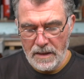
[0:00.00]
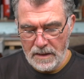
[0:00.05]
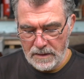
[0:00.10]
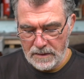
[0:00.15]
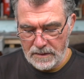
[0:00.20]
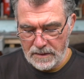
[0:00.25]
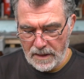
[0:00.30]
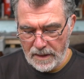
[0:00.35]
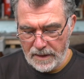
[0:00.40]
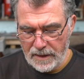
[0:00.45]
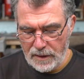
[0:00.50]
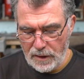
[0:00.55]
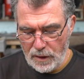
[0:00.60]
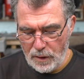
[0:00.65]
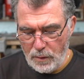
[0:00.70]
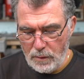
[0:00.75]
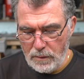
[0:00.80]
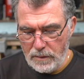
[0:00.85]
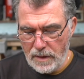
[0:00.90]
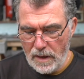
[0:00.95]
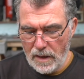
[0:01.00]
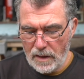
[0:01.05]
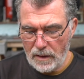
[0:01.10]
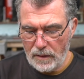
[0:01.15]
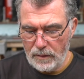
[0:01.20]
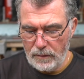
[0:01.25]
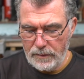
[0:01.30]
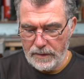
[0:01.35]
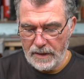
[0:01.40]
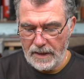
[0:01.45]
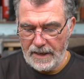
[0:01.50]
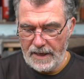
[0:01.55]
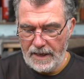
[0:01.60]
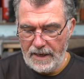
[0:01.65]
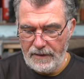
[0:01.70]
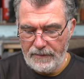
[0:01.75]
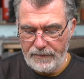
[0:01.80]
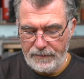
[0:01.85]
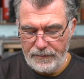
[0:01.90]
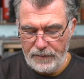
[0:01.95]
so that you know that
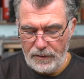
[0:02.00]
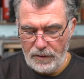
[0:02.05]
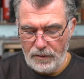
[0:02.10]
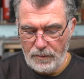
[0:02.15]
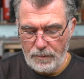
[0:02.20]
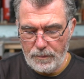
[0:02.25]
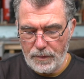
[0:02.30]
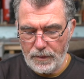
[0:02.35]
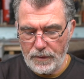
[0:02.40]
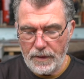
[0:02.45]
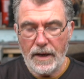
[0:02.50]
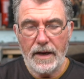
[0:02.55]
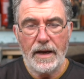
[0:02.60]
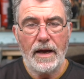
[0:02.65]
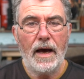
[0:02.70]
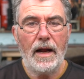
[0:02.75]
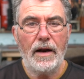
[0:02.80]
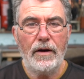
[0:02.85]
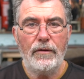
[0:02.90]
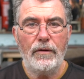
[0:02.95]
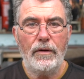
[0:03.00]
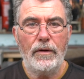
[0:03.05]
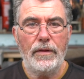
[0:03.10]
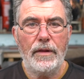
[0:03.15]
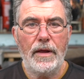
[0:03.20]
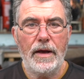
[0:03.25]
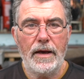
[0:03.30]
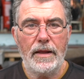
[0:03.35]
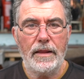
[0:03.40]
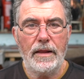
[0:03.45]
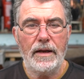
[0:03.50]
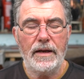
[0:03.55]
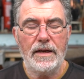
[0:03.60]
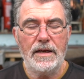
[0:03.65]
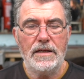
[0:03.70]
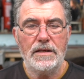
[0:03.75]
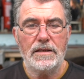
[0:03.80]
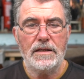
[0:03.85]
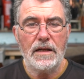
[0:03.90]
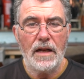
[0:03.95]
if you put a colour on there that
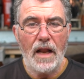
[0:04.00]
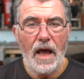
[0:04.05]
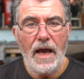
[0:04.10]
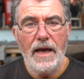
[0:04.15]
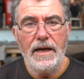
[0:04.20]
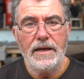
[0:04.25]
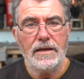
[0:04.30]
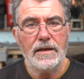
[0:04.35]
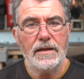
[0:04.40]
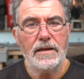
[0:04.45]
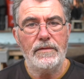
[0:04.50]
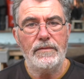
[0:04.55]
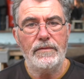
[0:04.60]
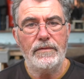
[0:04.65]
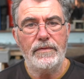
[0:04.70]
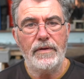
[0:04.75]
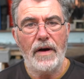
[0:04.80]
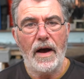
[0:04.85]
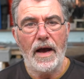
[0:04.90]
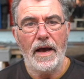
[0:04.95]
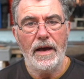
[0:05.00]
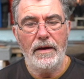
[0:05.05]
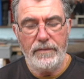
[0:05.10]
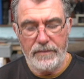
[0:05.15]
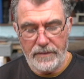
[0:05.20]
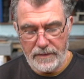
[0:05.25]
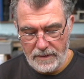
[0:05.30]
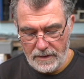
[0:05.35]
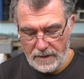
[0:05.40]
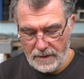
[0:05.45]
is lighter than 5,